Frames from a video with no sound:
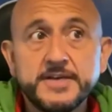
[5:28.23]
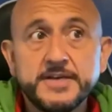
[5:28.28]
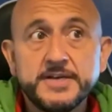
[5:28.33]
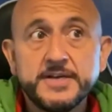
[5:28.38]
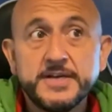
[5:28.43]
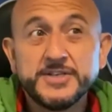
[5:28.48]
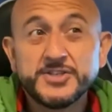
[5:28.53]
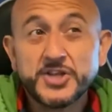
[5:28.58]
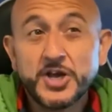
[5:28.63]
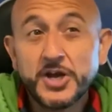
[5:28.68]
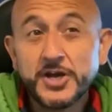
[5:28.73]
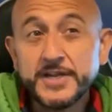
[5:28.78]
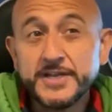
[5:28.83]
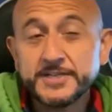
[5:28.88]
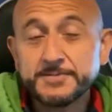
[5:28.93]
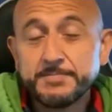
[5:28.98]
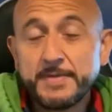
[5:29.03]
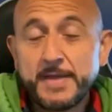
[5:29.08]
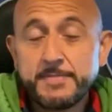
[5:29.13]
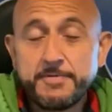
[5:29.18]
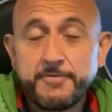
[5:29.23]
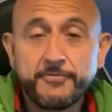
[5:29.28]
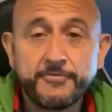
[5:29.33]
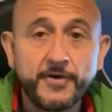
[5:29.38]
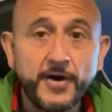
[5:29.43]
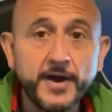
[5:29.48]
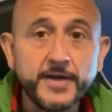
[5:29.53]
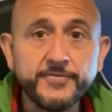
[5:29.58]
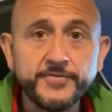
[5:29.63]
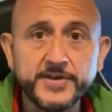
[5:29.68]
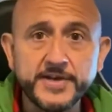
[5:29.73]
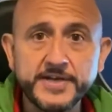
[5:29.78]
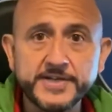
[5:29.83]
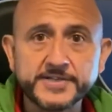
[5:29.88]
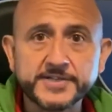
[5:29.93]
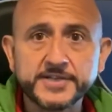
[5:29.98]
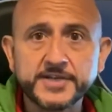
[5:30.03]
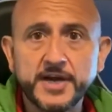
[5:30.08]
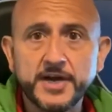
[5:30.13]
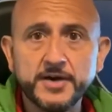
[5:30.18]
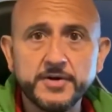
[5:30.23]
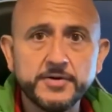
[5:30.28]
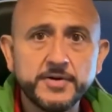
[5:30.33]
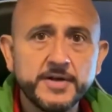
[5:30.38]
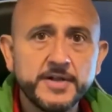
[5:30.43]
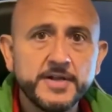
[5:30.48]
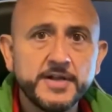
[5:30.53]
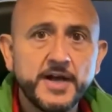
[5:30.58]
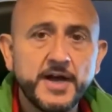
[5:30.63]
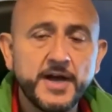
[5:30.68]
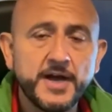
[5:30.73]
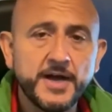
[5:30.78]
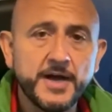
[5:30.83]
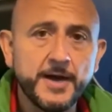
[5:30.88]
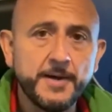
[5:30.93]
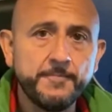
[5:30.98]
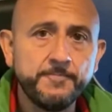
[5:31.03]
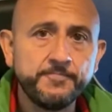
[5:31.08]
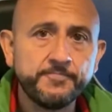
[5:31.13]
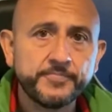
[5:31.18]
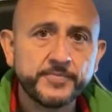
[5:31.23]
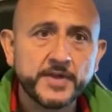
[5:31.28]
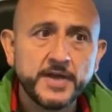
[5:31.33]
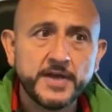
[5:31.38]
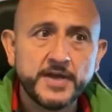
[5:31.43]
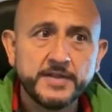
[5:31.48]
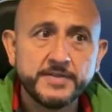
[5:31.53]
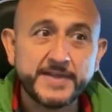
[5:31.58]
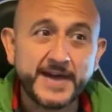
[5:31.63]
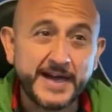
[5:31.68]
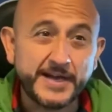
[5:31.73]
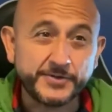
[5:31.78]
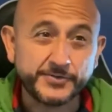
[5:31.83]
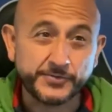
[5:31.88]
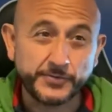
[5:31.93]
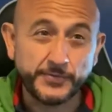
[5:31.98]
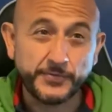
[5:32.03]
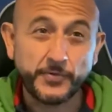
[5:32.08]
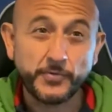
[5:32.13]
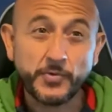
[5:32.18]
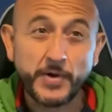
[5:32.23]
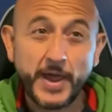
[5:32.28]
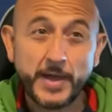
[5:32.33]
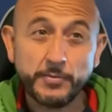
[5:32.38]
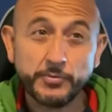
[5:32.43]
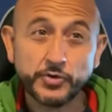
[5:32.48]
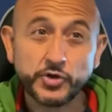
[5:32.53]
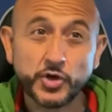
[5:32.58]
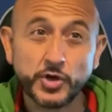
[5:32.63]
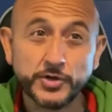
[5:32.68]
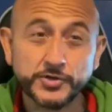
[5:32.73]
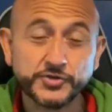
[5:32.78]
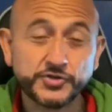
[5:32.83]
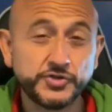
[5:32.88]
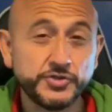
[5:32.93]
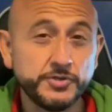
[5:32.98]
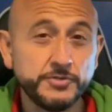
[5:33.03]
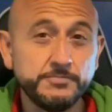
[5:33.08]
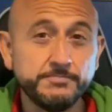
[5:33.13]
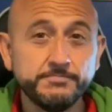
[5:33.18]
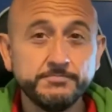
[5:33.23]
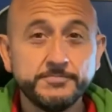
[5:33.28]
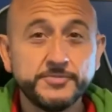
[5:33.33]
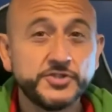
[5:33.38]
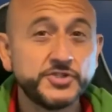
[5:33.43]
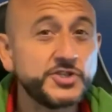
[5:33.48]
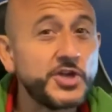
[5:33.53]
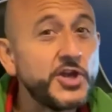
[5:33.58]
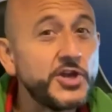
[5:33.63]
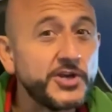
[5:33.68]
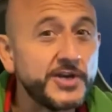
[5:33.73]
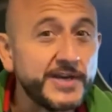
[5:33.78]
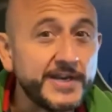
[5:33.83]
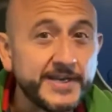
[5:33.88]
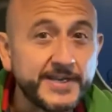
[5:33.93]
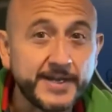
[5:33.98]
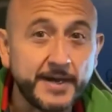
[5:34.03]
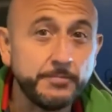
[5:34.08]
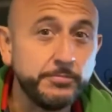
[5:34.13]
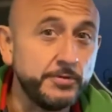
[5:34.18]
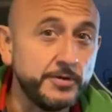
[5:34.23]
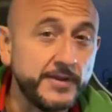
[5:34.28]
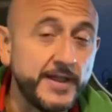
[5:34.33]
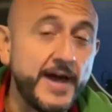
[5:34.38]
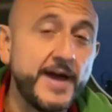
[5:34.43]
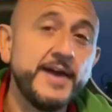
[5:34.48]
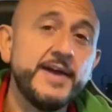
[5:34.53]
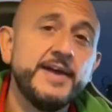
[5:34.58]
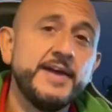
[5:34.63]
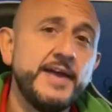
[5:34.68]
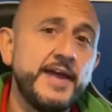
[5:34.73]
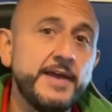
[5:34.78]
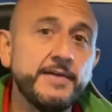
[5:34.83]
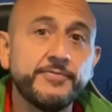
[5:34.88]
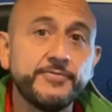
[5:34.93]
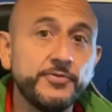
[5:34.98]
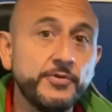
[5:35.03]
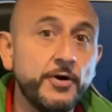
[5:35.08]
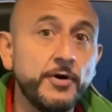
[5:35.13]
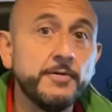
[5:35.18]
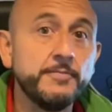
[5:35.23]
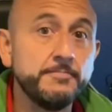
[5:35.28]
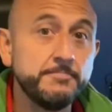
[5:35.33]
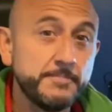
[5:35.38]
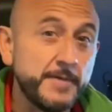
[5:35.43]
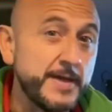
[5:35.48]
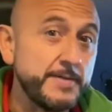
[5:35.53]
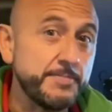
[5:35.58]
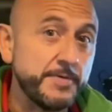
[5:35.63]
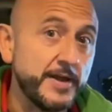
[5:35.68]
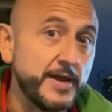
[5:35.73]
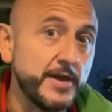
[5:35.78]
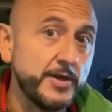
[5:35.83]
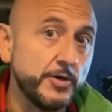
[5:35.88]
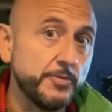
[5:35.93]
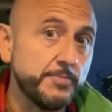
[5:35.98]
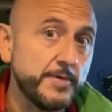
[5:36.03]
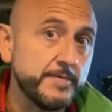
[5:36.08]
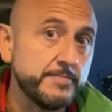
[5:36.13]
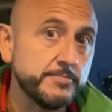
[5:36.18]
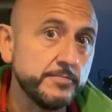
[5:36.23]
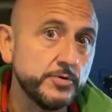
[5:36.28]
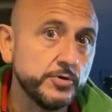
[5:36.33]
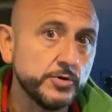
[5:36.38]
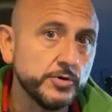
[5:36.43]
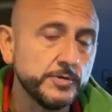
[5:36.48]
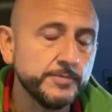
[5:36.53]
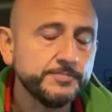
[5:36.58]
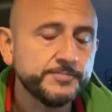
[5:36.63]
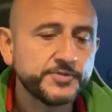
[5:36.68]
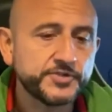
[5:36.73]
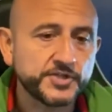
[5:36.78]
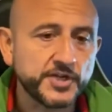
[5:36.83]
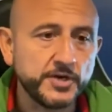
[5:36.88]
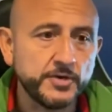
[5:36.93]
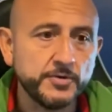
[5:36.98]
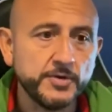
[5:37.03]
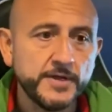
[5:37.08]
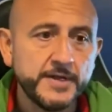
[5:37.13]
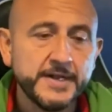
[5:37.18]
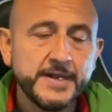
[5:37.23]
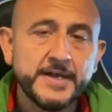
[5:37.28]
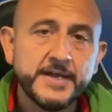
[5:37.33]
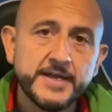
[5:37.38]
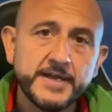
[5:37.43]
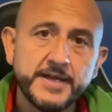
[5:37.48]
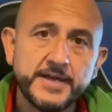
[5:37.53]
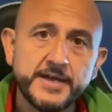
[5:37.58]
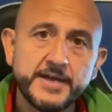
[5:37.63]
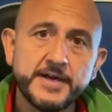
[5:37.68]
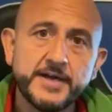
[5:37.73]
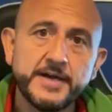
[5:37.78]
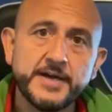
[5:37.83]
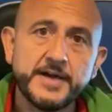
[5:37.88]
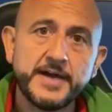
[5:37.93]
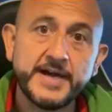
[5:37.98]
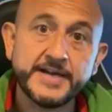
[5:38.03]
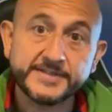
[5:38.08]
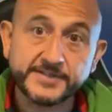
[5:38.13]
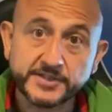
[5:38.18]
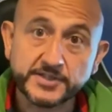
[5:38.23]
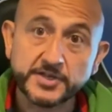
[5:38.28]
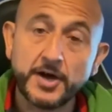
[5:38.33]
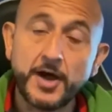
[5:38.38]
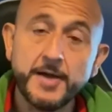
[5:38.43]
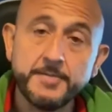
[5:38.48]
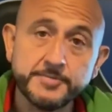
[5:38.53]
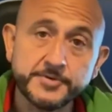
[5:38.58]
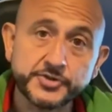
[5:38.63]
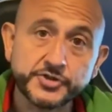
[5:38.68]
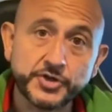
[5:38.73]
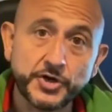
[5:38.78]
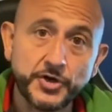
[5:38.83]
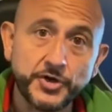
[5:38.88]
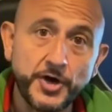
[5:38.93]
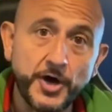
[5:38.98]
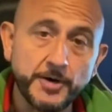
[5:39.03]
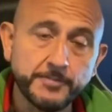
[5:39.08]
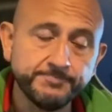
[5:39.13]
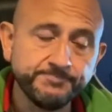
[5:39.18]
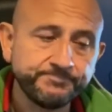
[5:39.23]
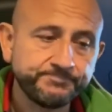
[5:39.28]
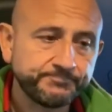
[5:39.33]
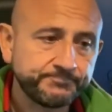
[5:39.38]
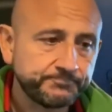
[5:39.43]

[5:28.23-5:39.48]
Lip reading: as early as maybe 5 years ago, that sort of array would cost you certainly double that, if not maybe a little bit more. So as the time has gone on,